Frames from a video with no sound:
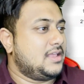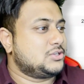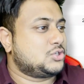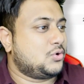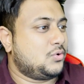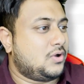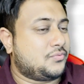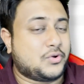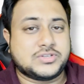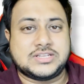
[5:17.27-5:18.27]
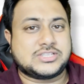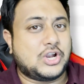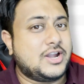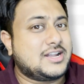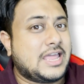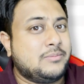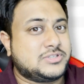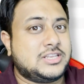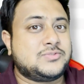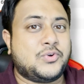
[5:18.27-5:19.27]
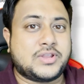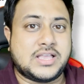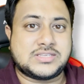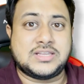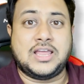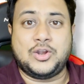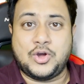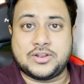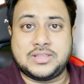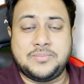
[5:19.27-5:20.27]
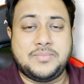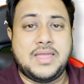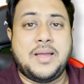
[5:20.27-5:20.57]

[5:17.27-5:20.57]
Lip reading: So, of course, it's not a time series forecasting algorithm,